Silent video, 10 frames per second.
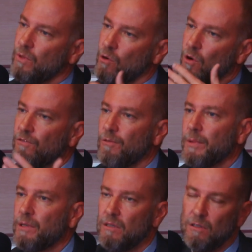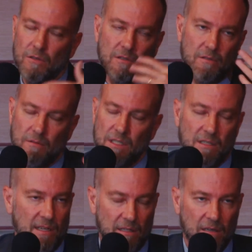the government, or et
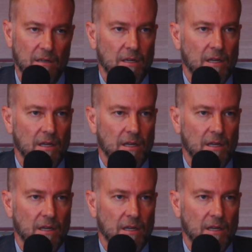cetera.